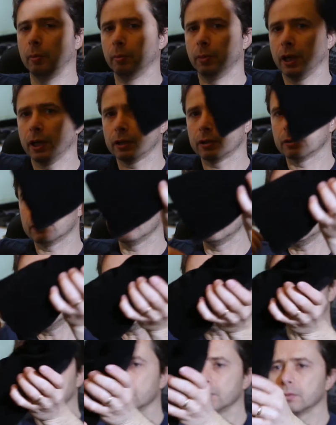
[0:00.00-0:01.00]

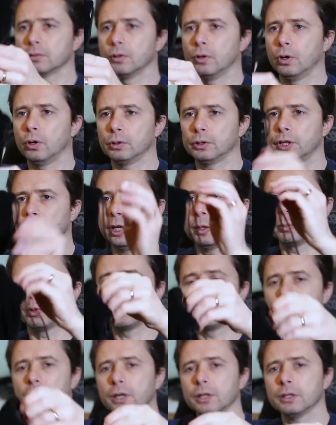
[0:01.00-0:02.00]
microphone,
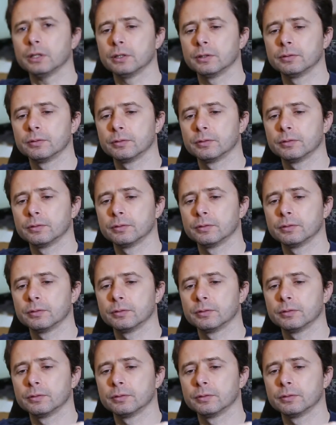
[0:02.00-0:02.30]
on-camera mic.